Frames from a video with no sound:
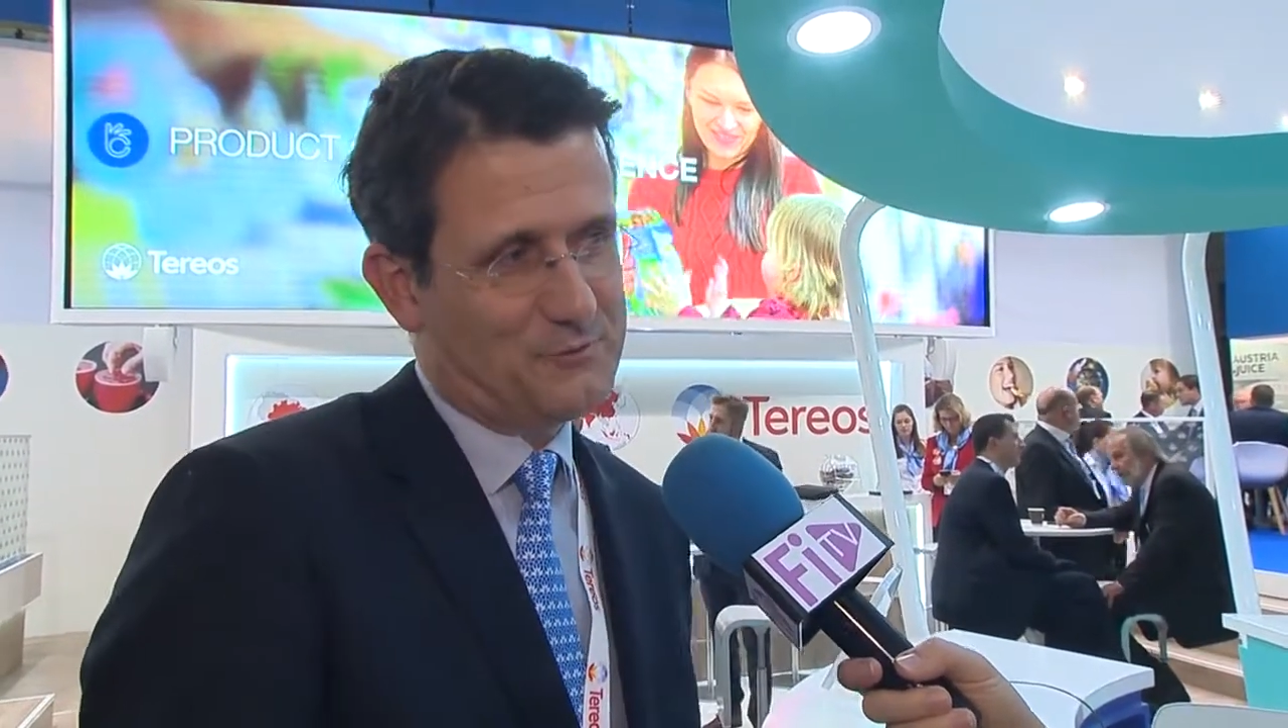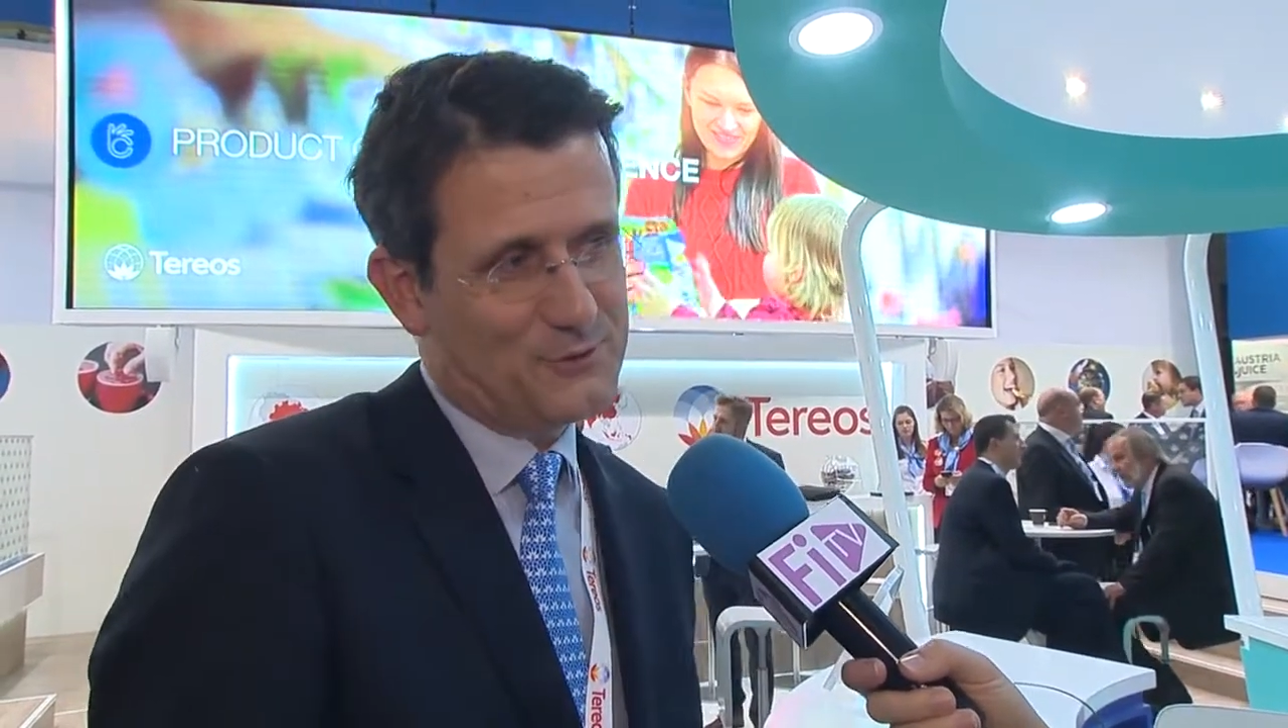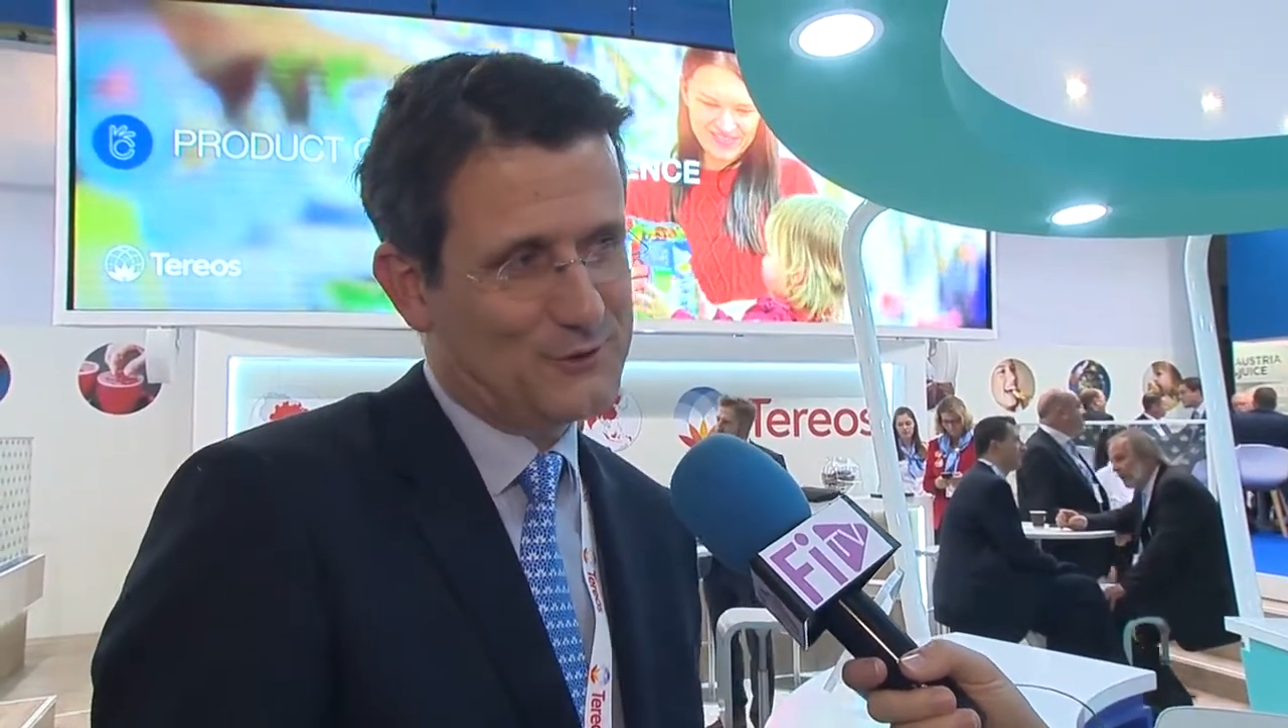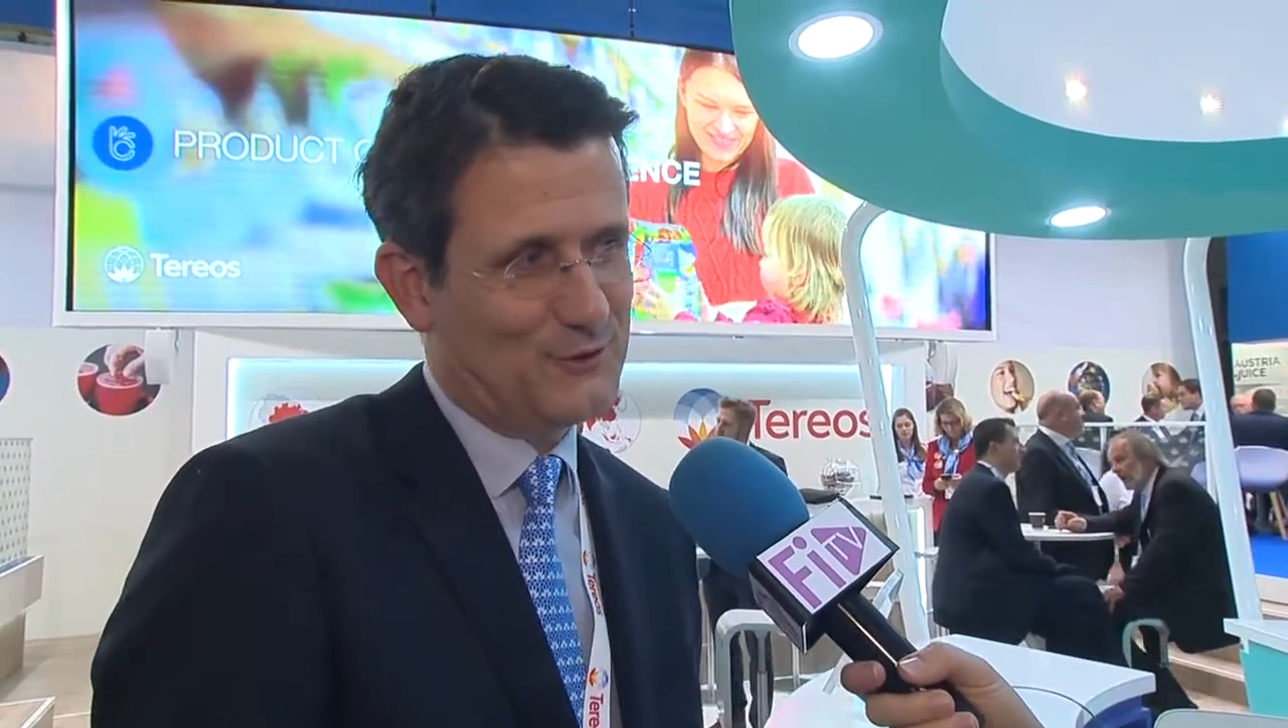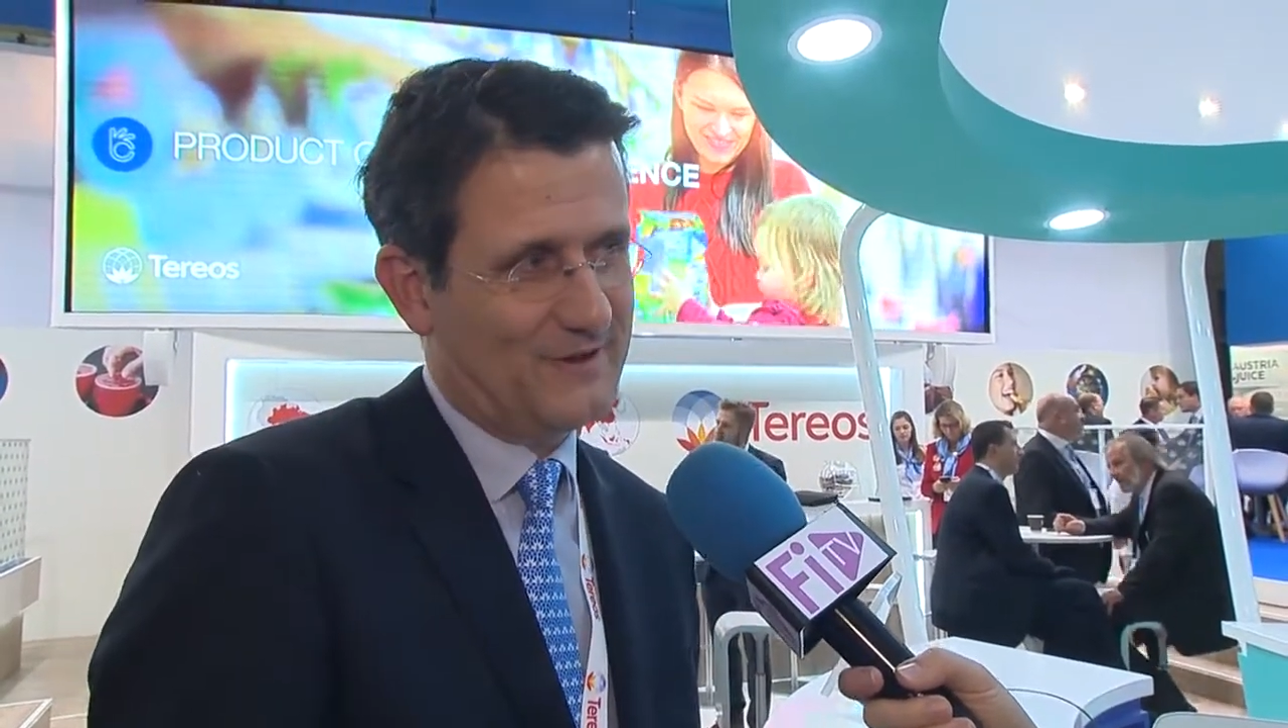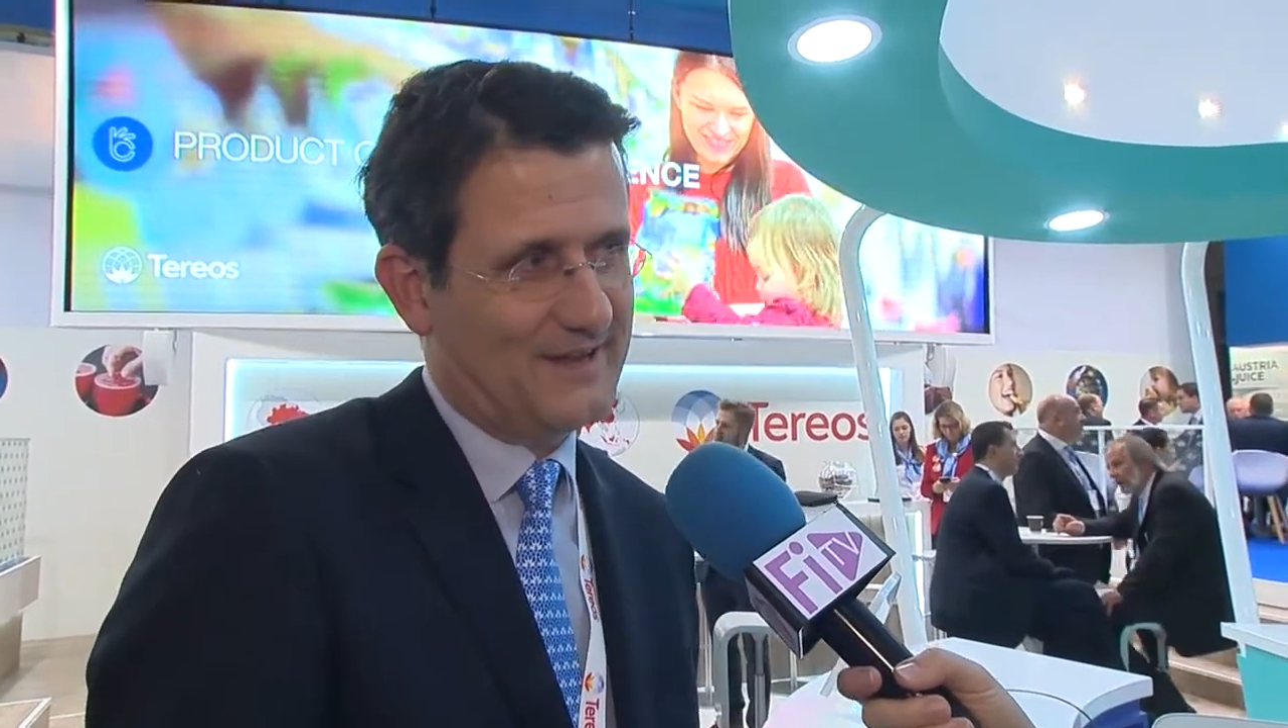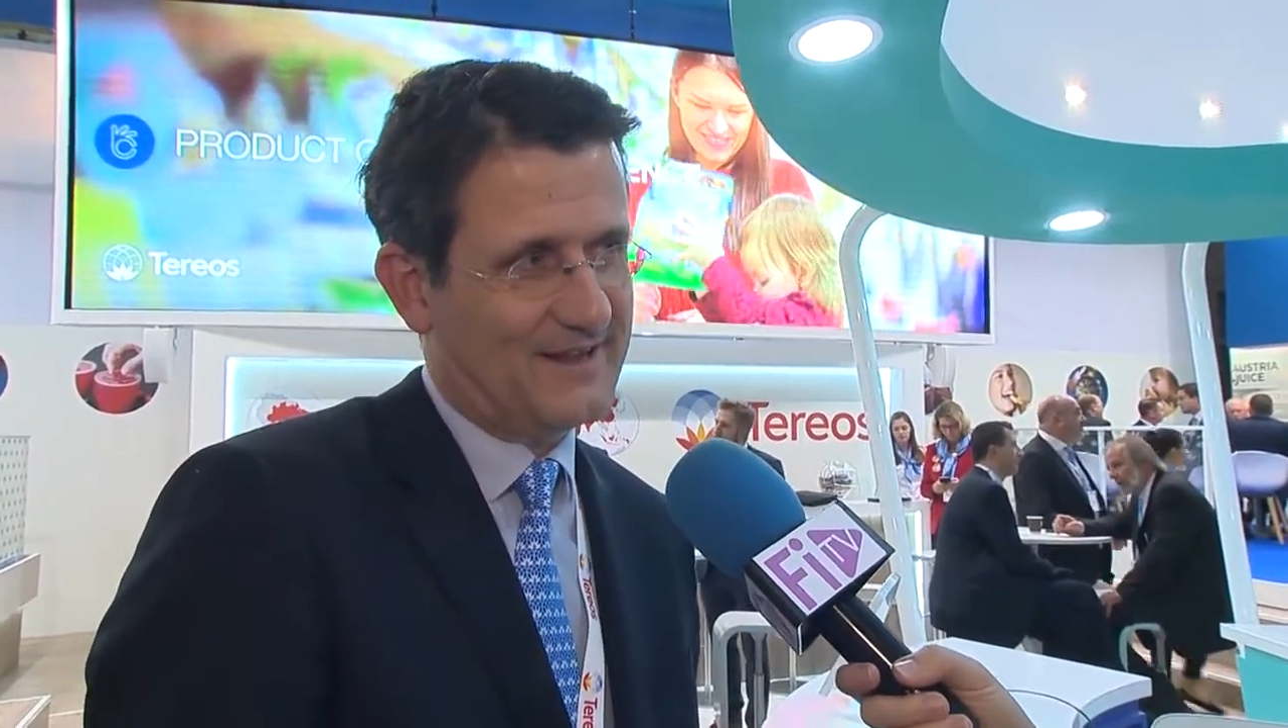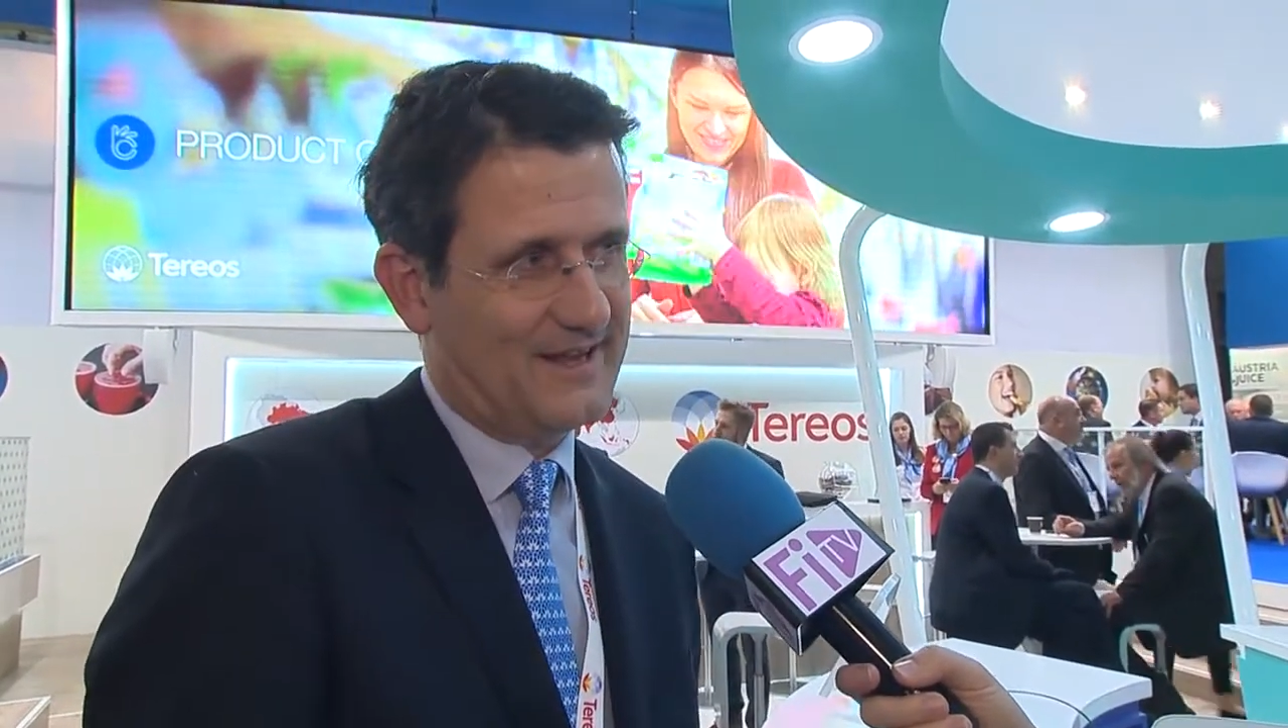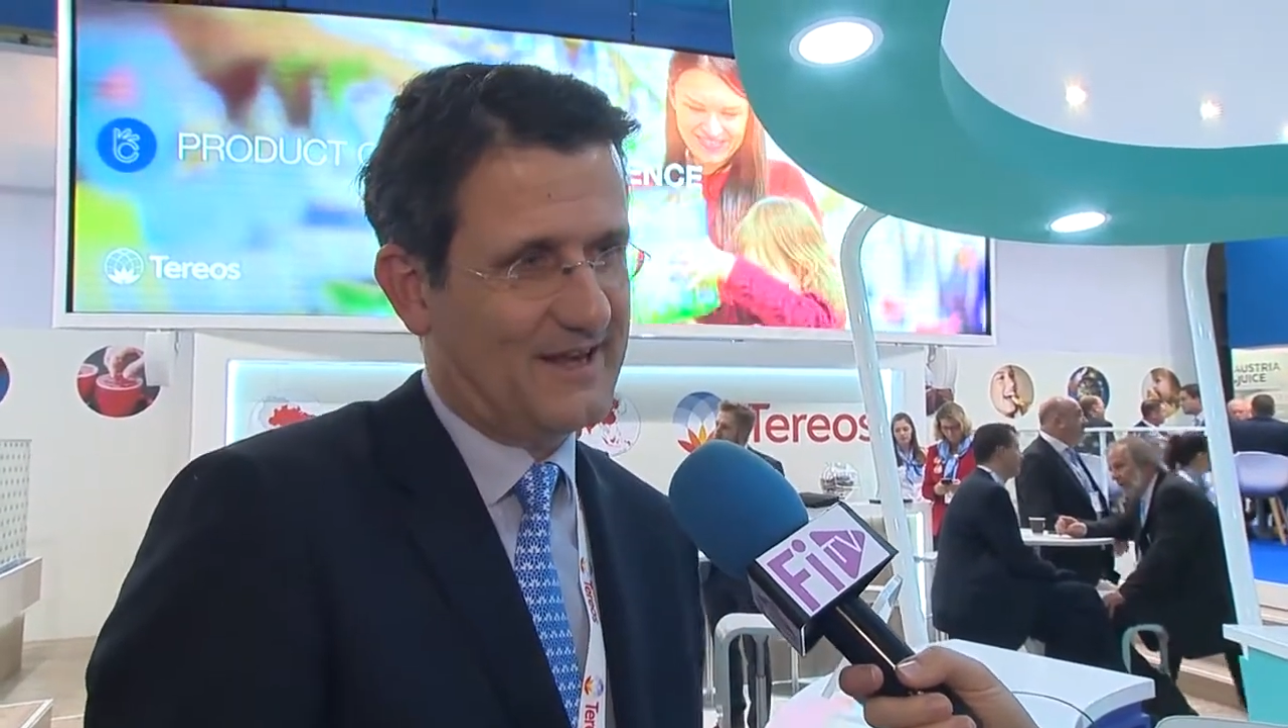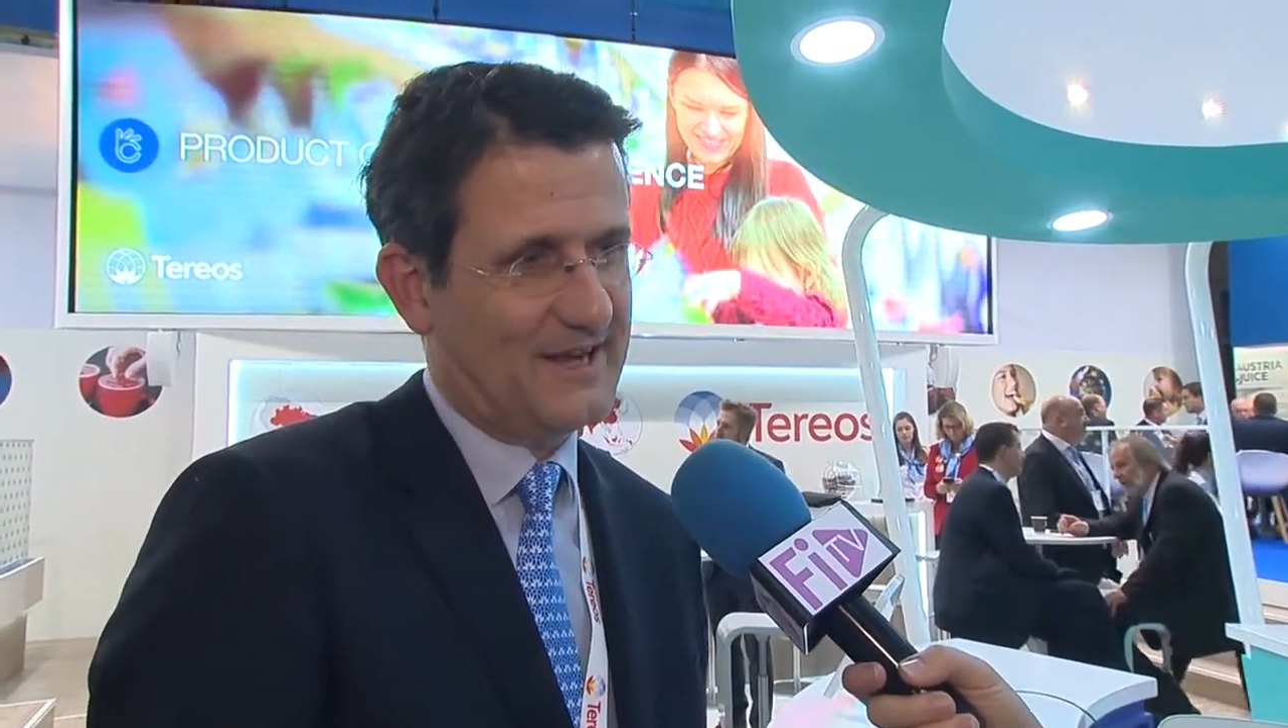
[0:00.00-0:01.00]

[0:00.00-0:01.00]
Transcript: proposal and